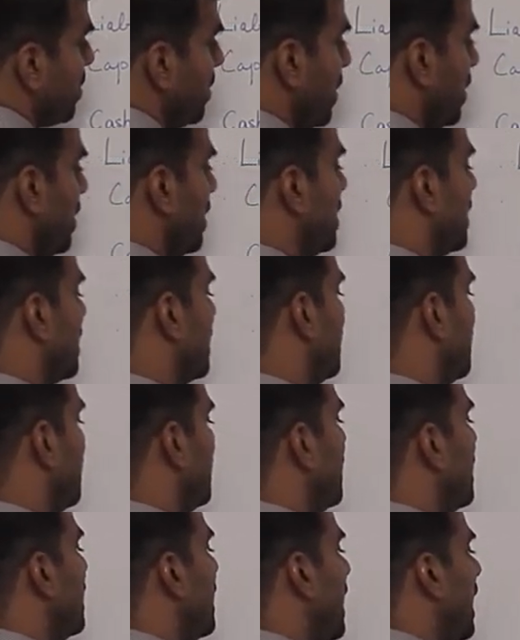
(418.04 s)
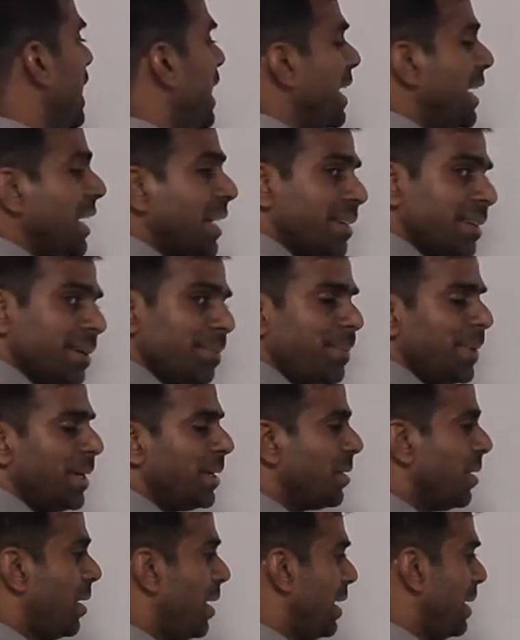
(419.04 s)
book. In a
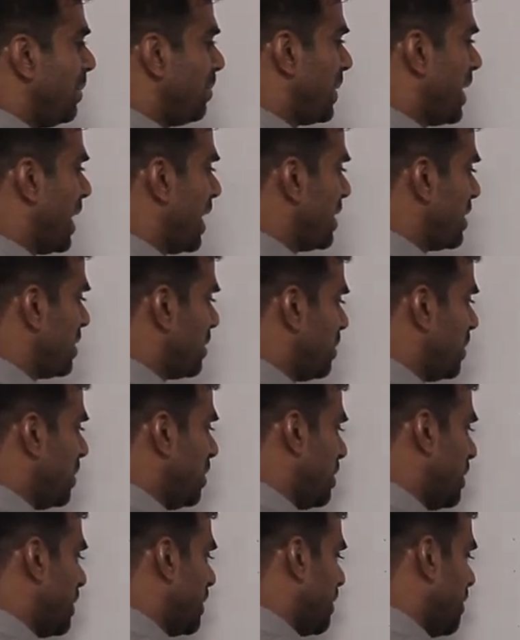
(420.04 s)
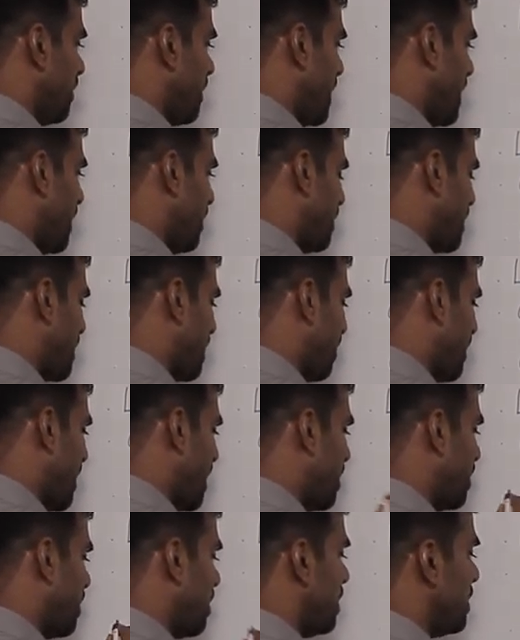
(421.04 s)
triple column cash book, we have come
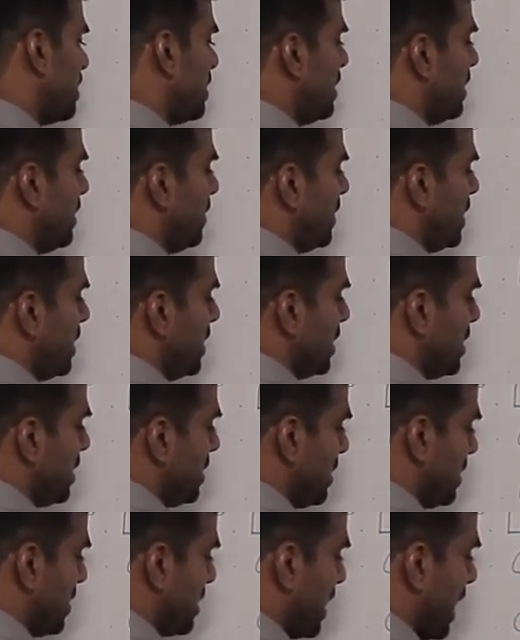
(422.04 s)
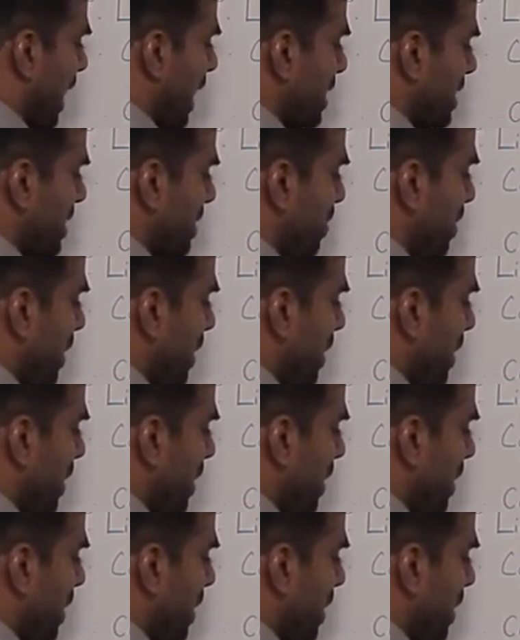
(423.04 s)
across the words cash